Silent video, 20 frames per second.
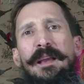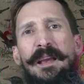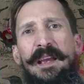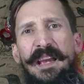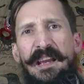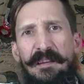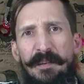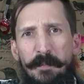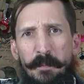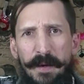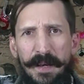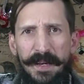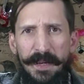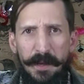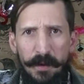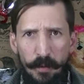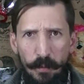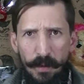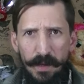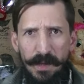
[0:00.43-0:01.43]
Hey
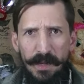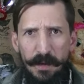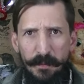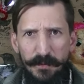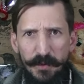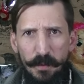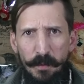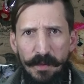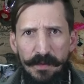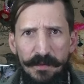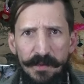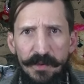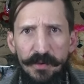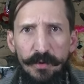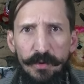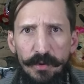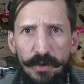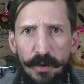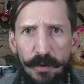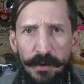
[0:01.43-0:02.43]
everybody, welcome to Monster
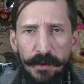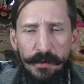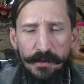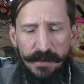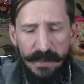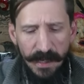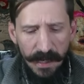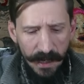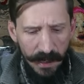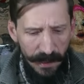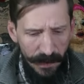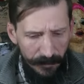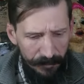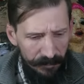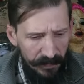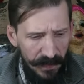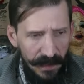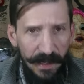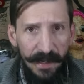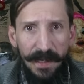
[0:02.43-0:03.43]
Tutorials.
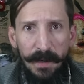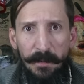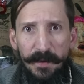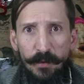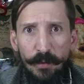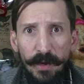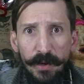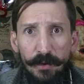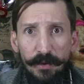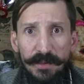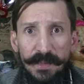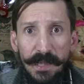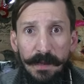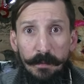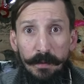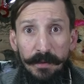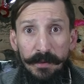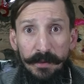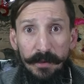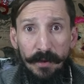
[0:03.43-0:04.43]
I am Eduardo
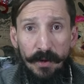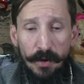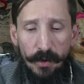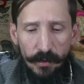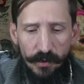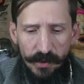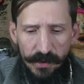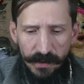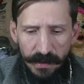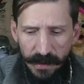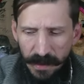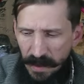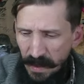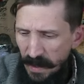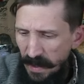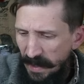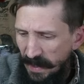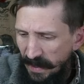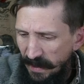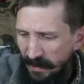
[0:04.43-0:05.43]
Talbert, your host.
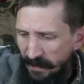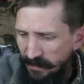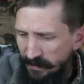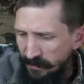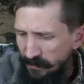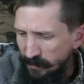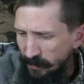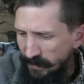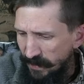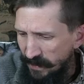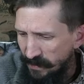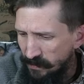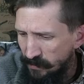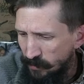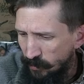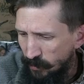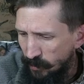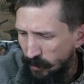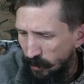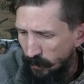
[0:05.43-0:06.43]
In today's
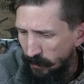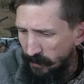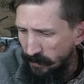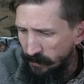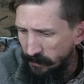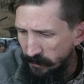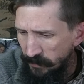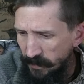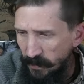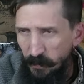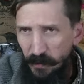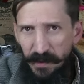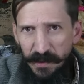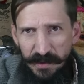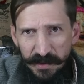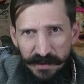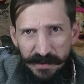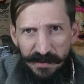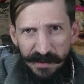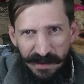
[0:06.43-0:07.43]
tutorial,
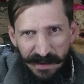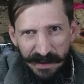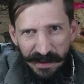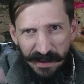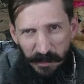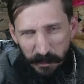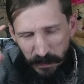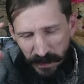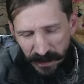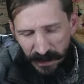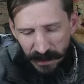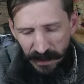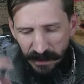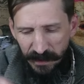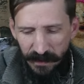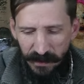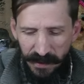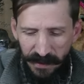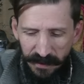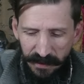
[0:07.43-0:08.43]
which I've been kind
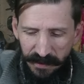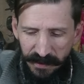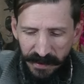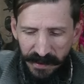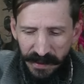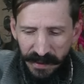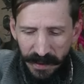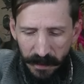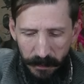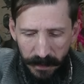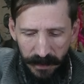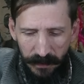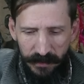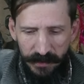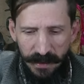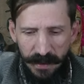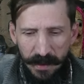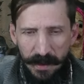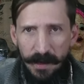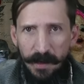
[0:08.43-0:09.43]
of like thinking about,
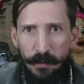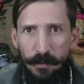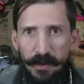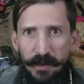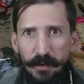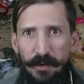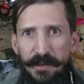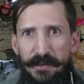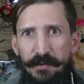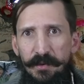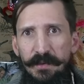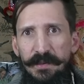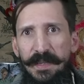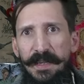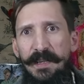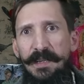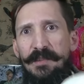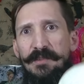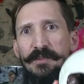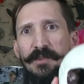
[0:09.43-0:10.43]
we're going to
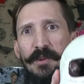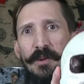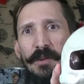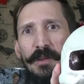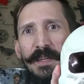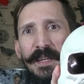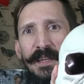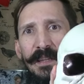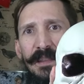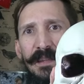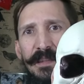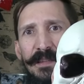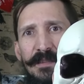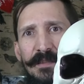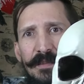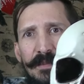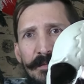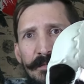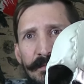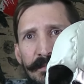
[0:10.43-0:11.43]
take a skull like
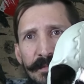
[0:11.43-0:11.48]
this.